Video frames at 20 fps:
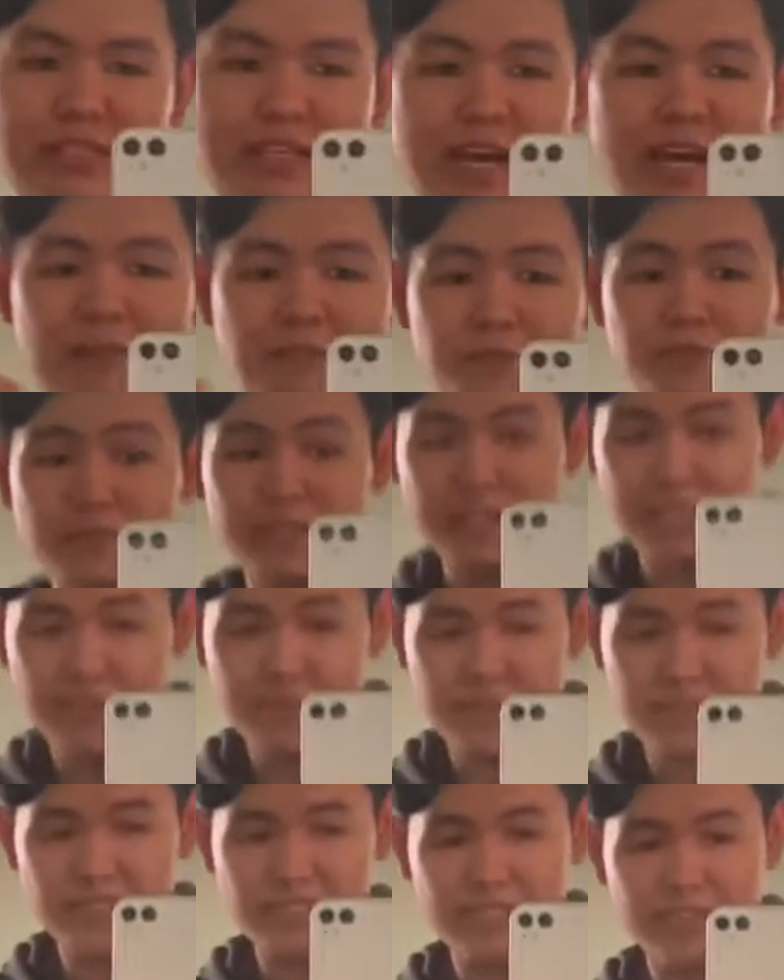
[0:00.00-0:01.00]
iPhone
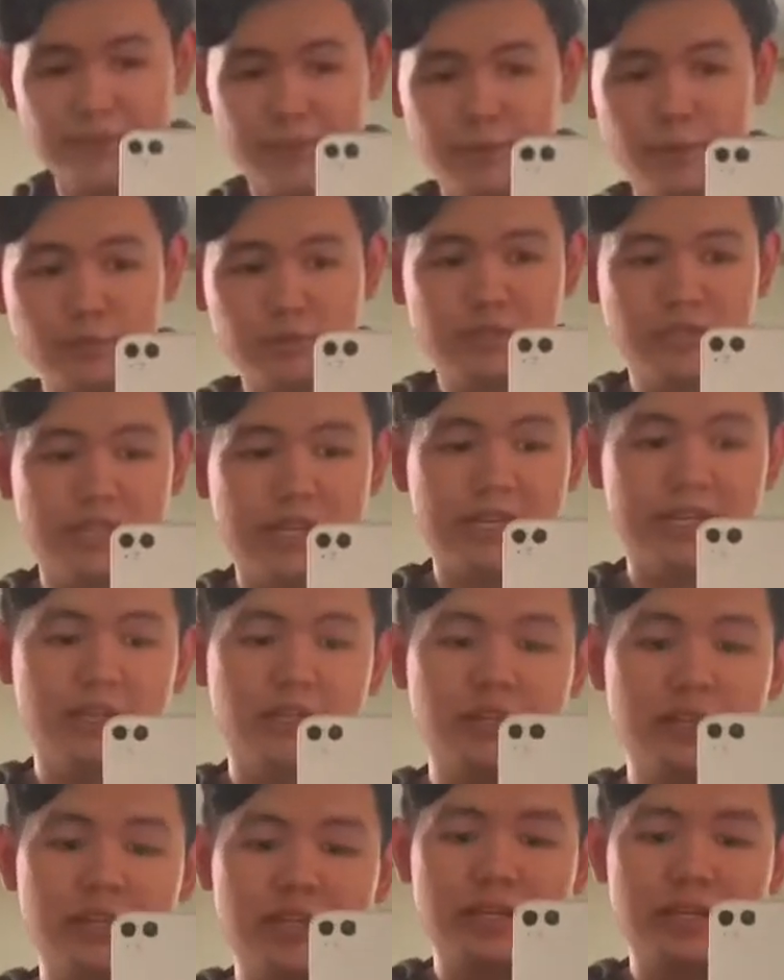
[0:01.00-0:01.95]
11 sticker looks like